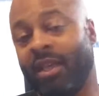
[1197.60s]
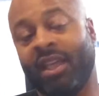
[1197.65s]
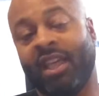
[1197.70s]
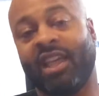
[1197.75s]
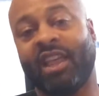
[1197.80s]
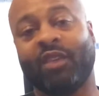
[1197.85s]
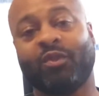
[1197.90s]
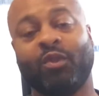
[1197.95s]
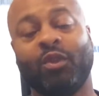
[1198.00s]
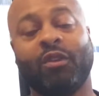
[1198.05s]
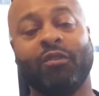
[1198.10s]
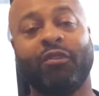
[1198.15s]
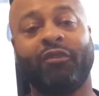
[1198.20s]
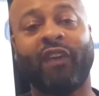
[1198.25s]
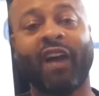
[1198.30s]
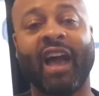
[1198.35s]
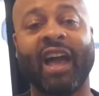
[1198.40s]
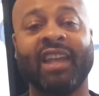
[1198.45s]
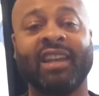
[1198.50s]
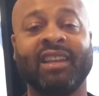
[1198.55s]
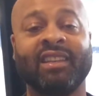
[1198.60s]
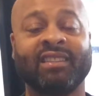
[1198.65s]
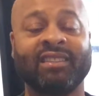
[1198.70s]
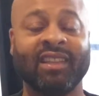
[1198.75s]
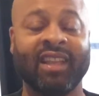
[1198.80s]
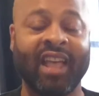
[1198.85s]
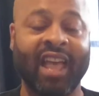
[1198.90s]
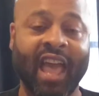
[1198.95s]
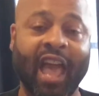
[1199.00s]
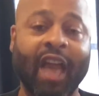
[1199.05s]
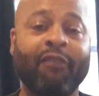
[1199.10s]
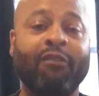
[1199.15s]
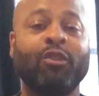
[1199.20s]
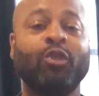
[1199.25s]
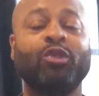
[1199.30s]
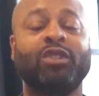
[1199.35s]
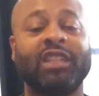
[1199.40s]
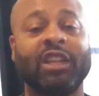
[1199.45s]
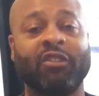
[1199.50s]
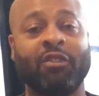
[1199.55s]
That's where you can find this
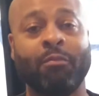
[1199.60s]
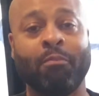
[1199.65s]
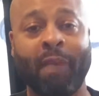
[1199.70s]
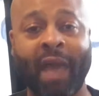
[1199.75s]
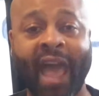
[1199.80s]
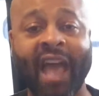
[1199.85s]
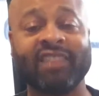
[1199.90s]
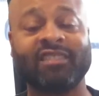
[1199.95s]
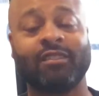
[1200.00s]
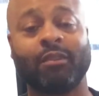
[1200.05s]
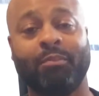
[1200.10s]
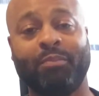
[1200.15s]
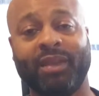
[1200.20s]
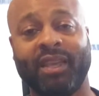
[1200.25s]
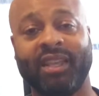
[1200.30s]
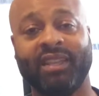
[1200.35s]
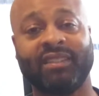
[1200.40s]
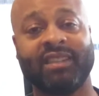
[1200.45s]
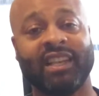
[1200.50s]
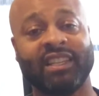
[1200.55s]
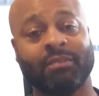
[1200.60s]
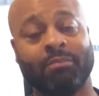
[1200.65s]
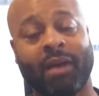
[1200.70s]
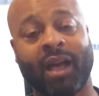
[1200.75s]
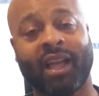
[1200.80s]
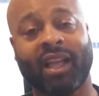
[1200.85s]
evolutionary masterpiece, as my